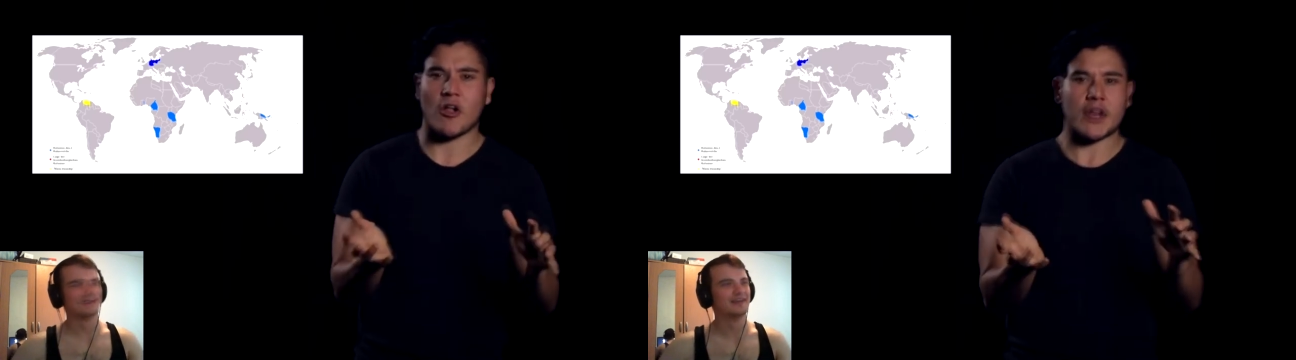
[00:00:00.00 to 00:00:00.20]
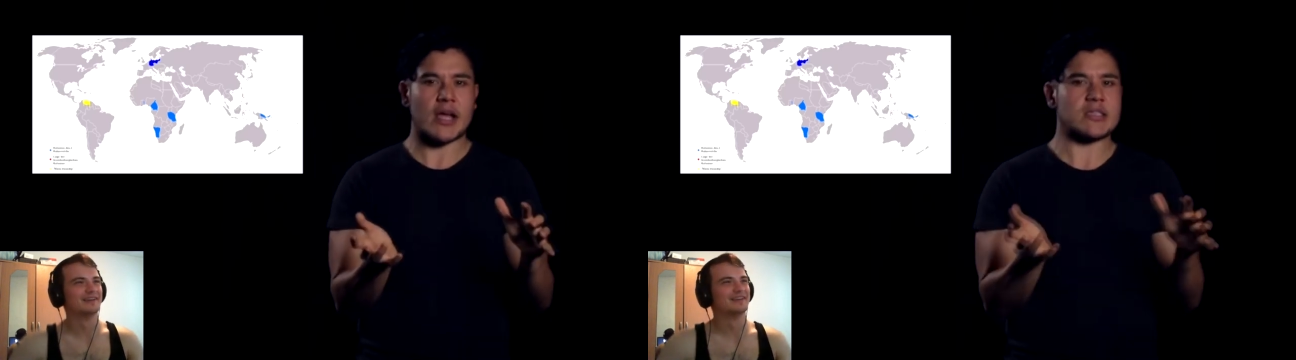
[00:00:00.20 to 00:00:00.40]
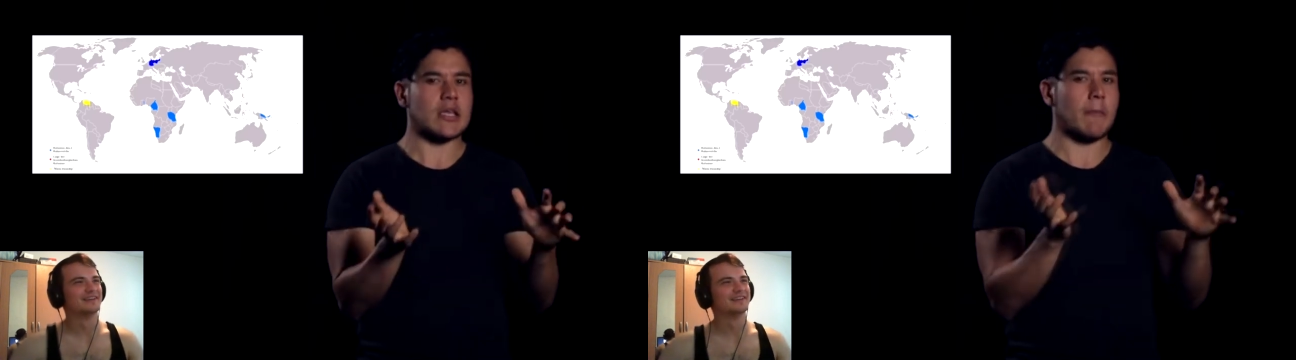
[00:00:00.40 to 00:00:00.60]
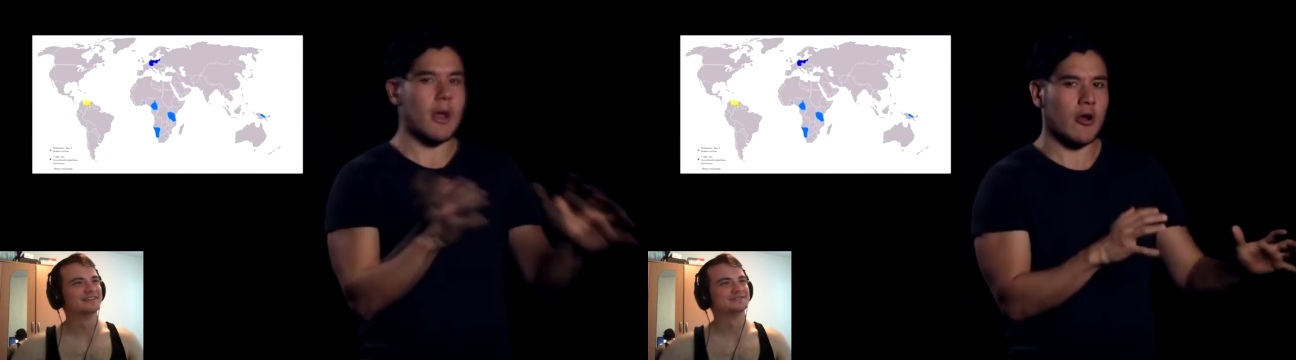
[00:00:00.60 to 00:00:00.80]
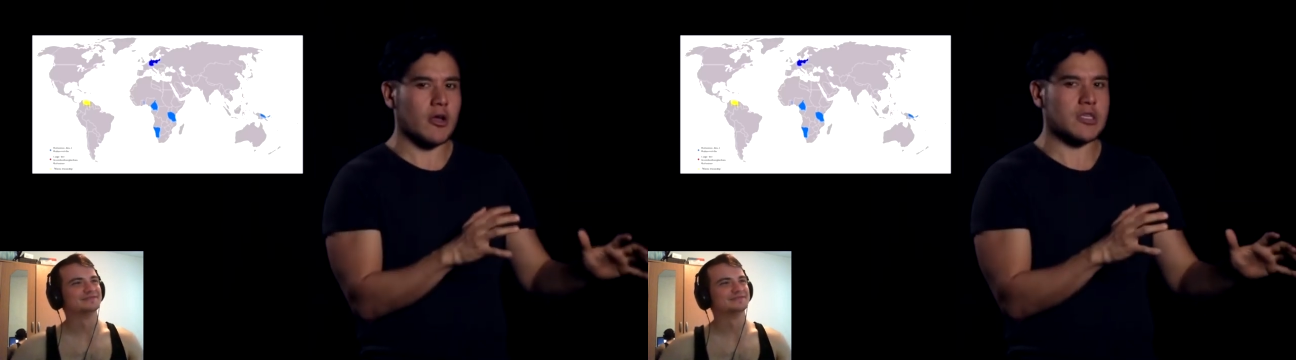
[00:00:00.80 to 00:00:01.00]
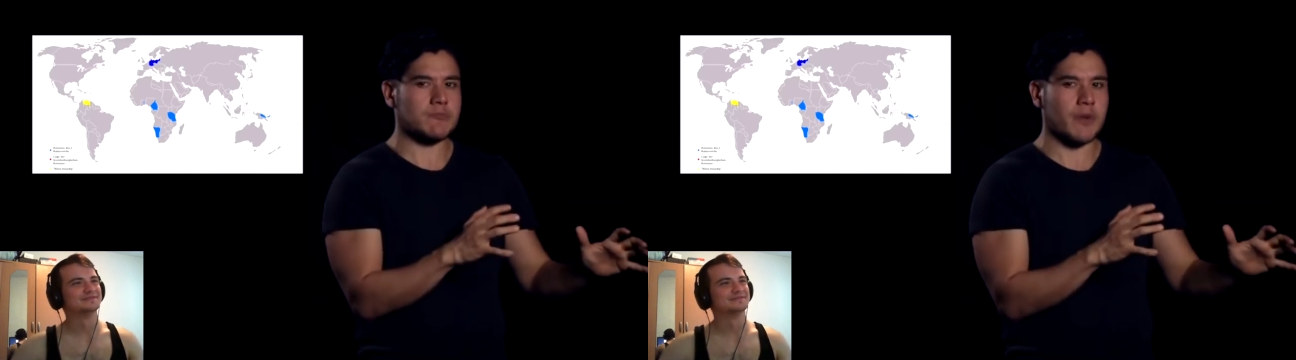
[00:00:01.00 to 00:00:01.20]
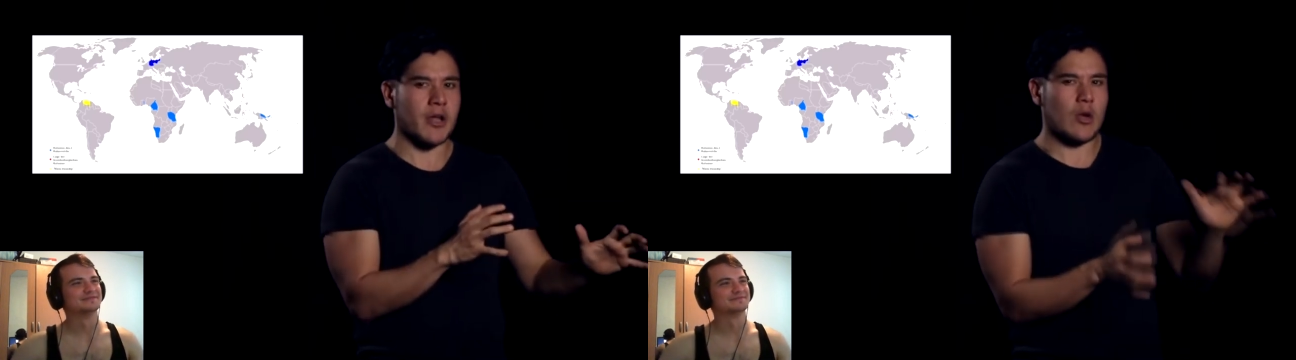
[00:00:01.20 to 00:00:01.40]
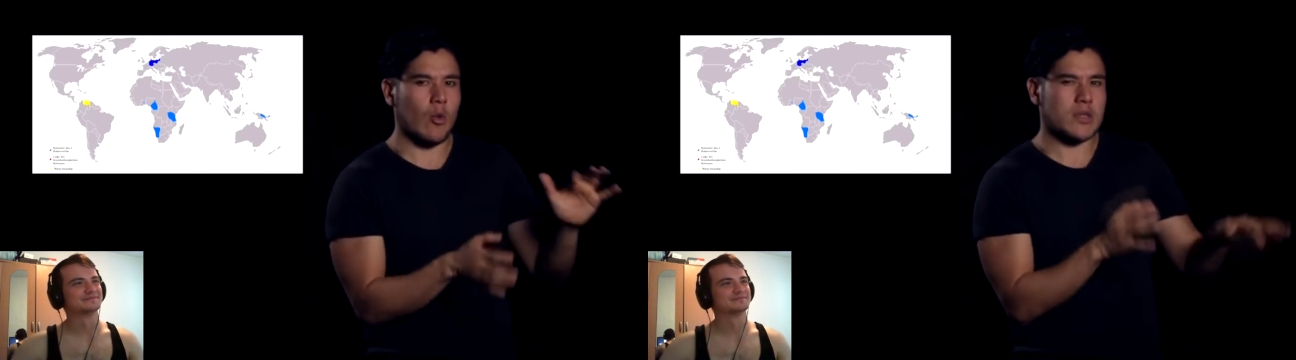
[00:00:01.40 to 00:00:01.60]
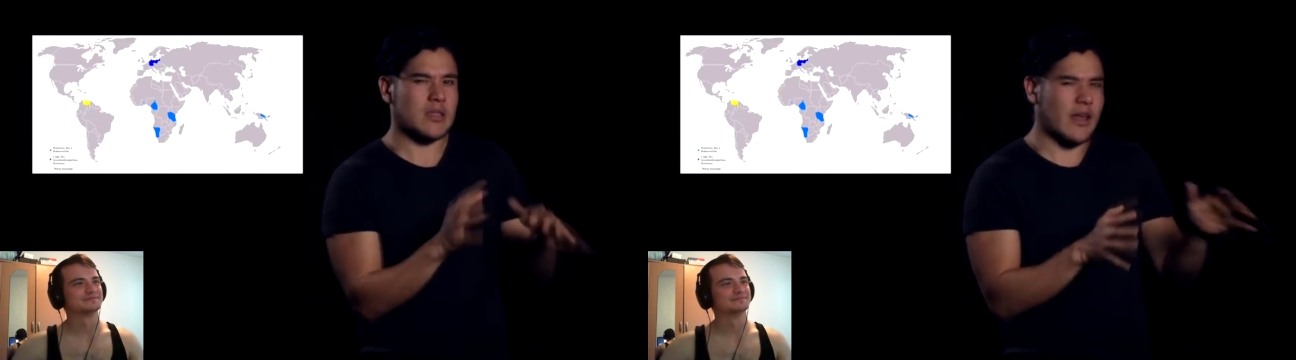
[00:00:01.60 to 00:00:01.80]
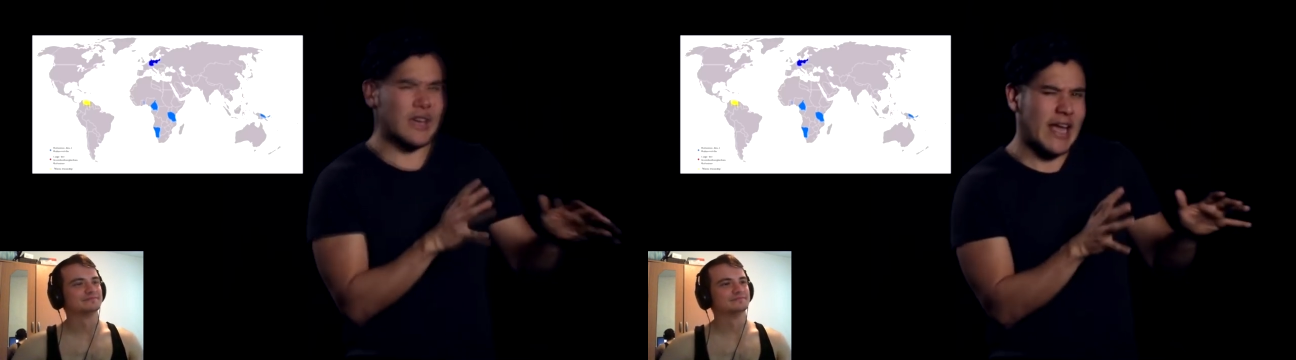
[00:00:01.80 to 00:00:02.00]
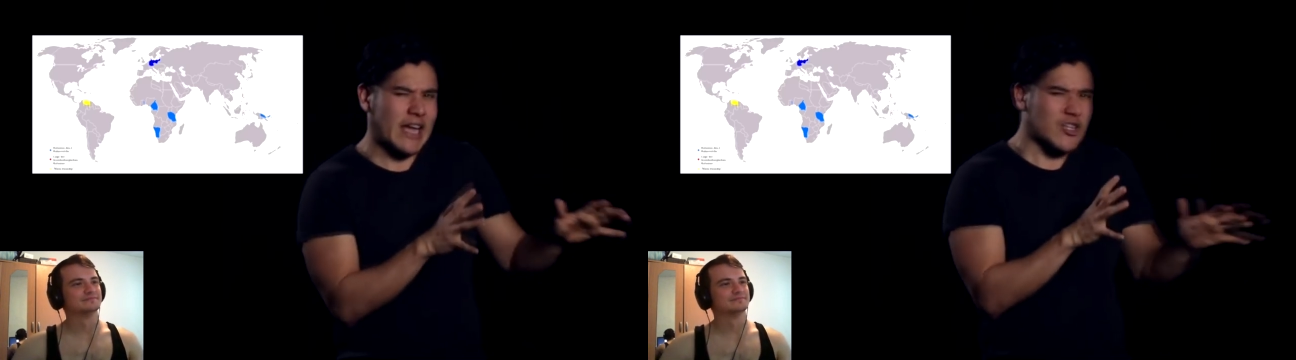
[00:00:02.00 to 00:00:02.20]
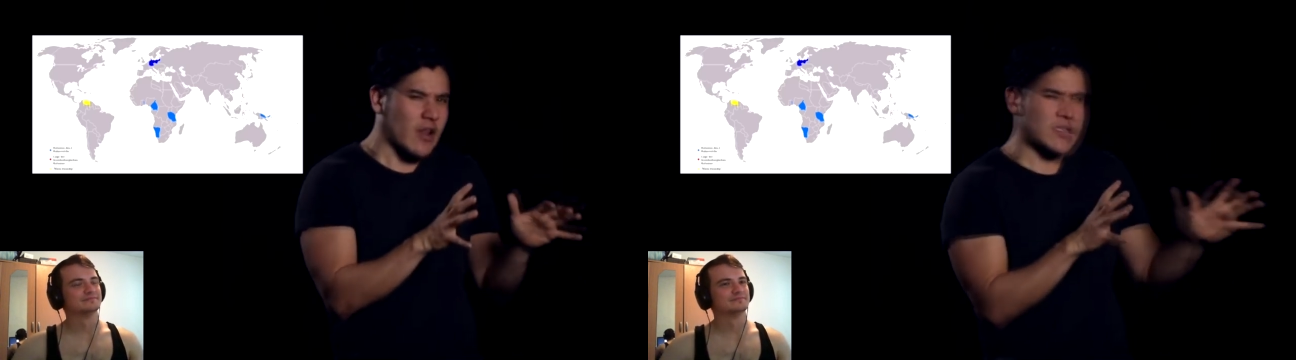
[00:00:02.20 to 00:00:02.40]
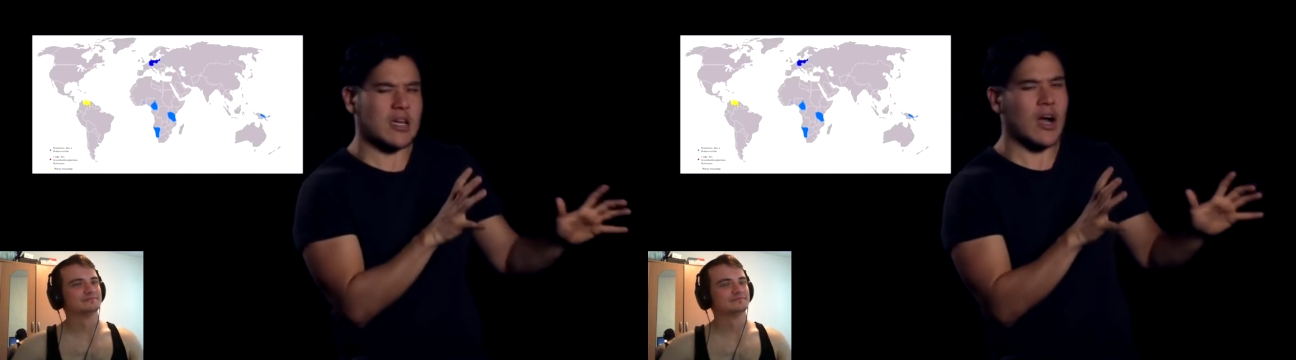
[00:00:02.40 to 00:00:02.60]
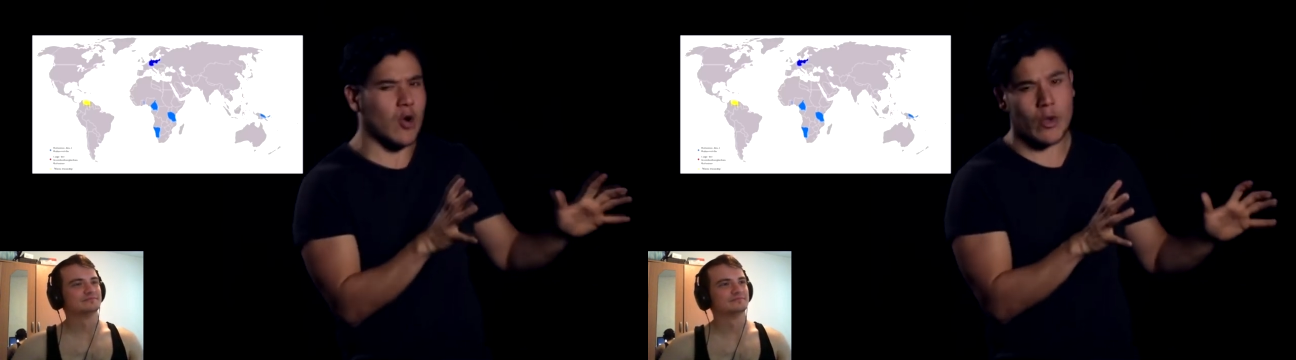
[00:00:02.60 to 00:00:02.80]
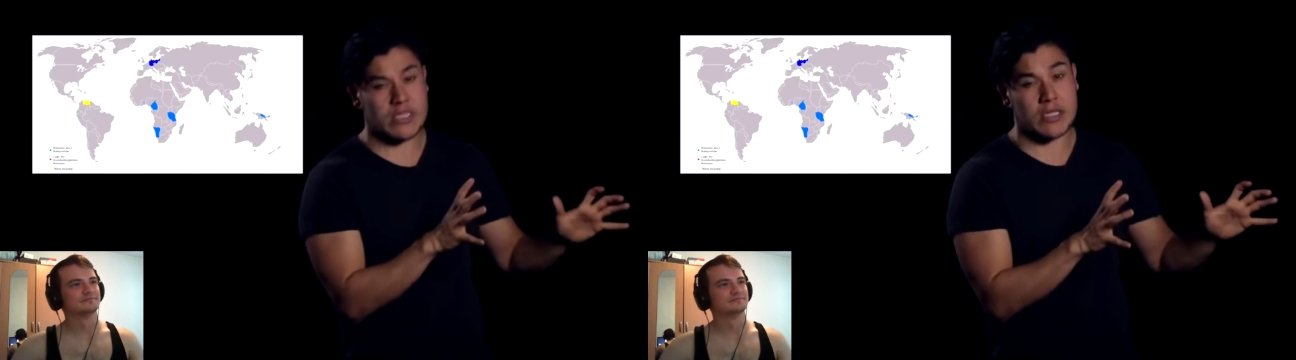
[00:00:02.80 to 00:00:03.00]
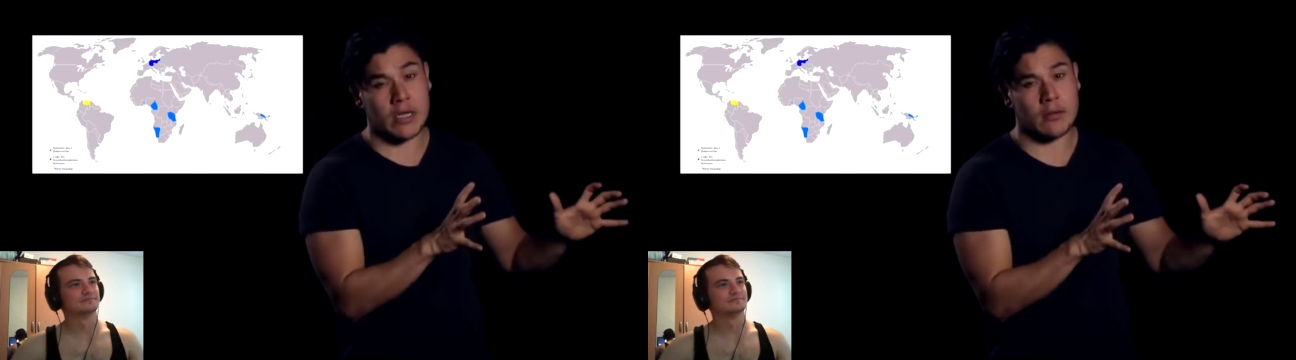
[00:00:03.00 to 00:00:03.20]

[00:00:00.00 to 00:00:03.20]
Speaker 1: colonized the Americas, but it wasn't like a nationalized conquest